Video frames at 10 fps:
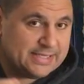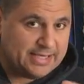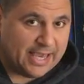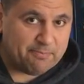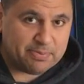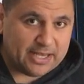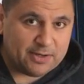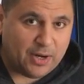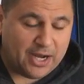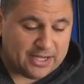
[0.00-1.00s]
gameplay
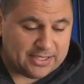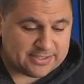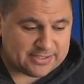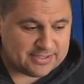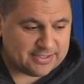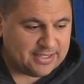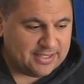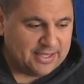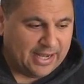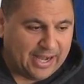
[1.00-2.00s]
wise,
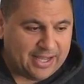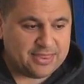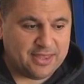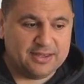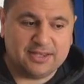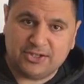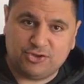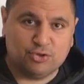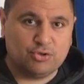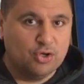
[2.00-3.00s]
I think they
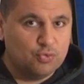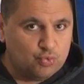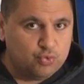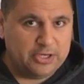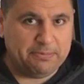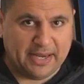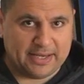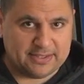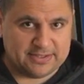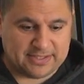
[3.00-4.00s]
should
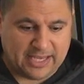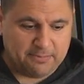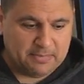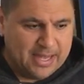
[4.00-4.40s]
remake this game.